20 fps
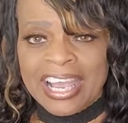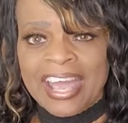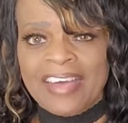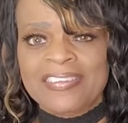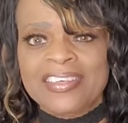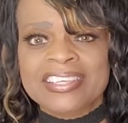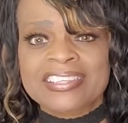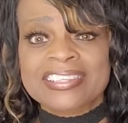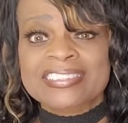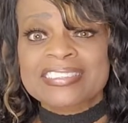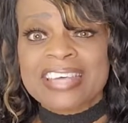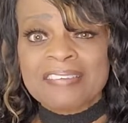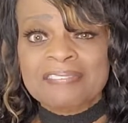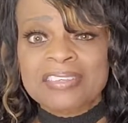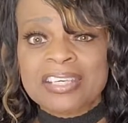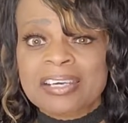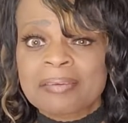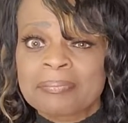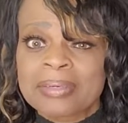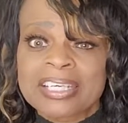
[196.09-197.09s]
And then the
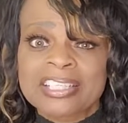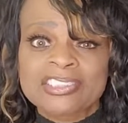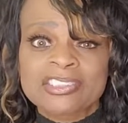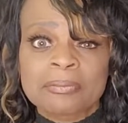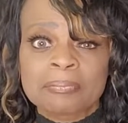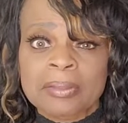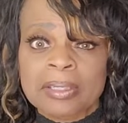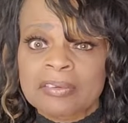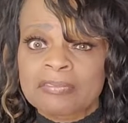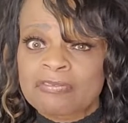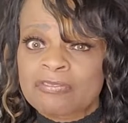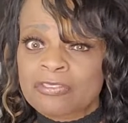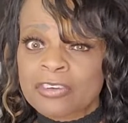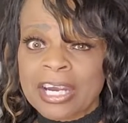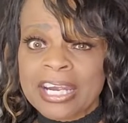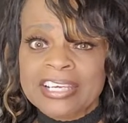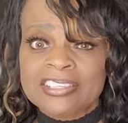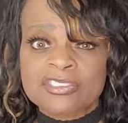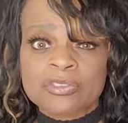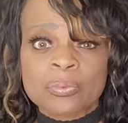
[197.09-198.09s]
safety committee should be
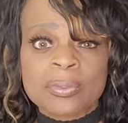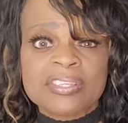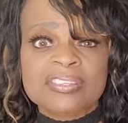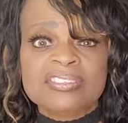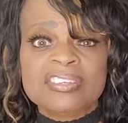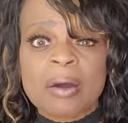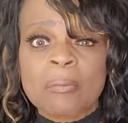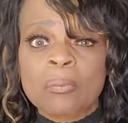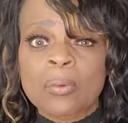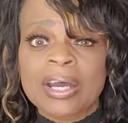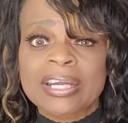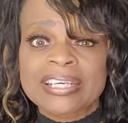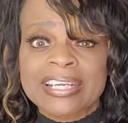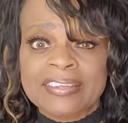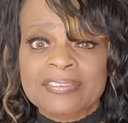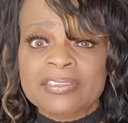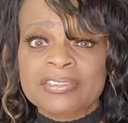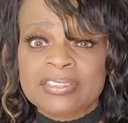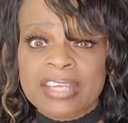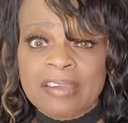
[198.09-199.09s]
friends with someone
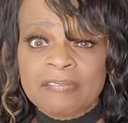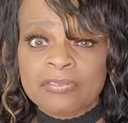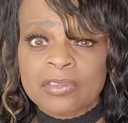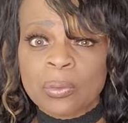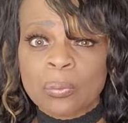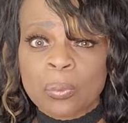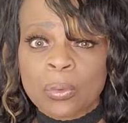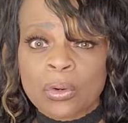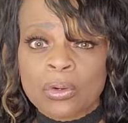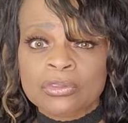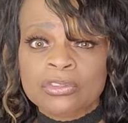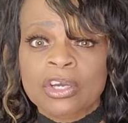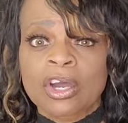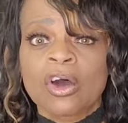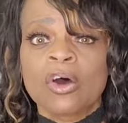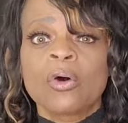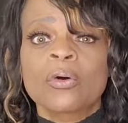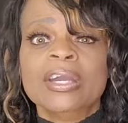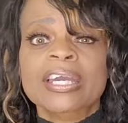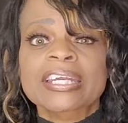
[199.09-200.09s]
in the safety world
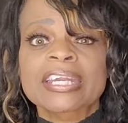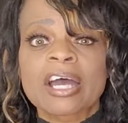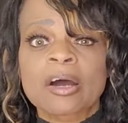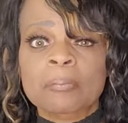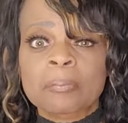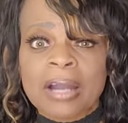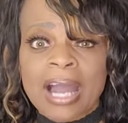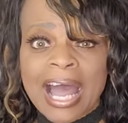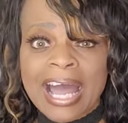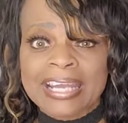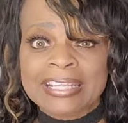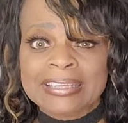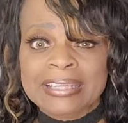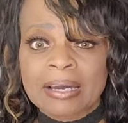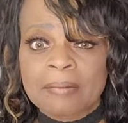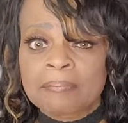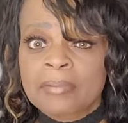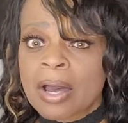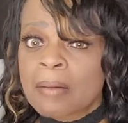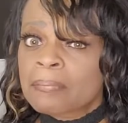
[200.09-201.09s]
who can help guide
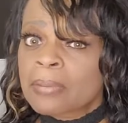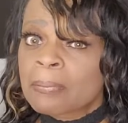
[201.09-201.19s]
them.